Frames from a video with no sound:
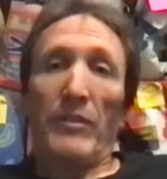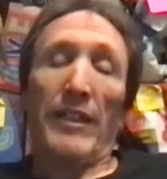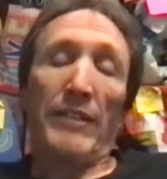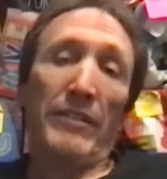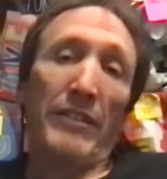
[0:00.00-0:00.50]

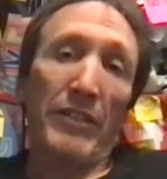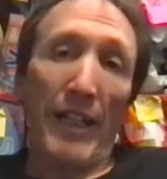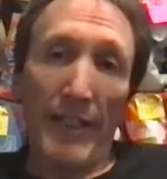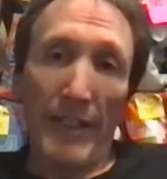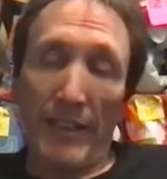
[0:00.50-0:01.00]
That's
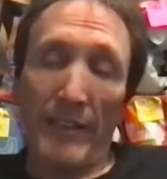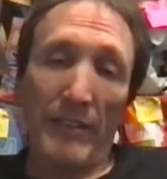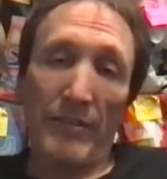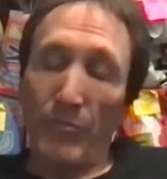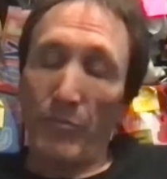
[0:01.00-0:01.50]
exciting.
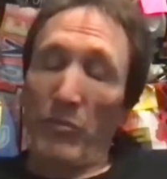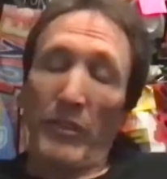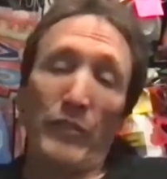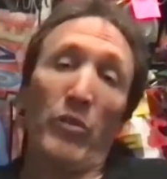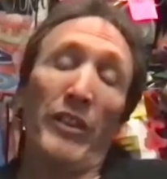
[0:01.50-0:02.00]
That's
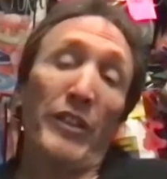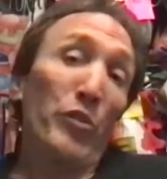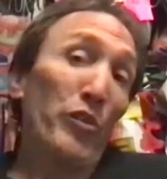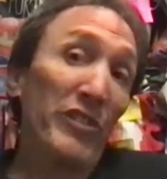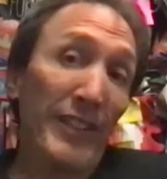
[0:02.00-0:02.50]
one of the
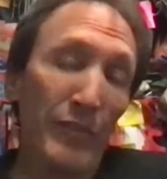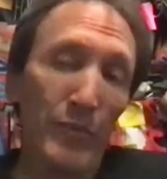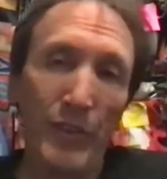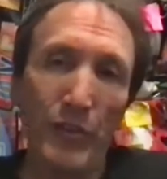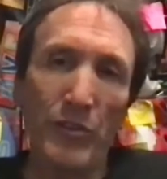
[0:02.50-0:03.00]
coolest things
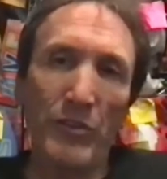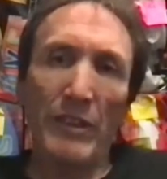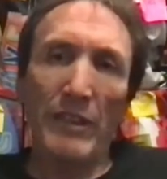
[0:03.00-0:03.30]
we do.